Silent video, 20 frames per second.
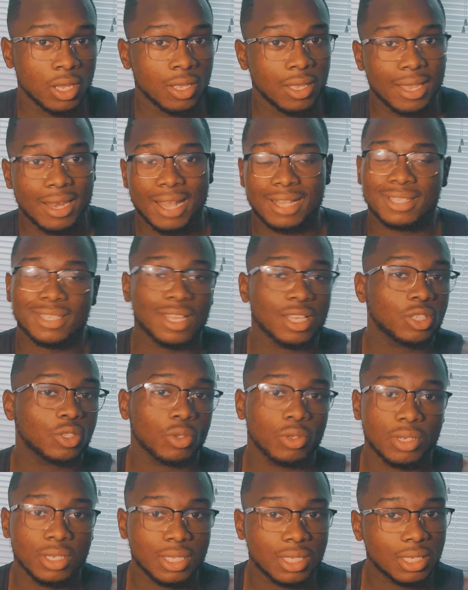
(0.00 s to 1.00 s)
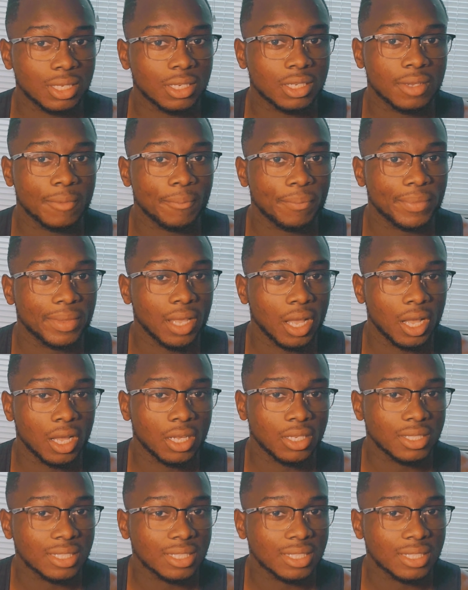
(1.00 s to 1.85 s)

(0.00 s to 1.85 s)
and I touched on this in the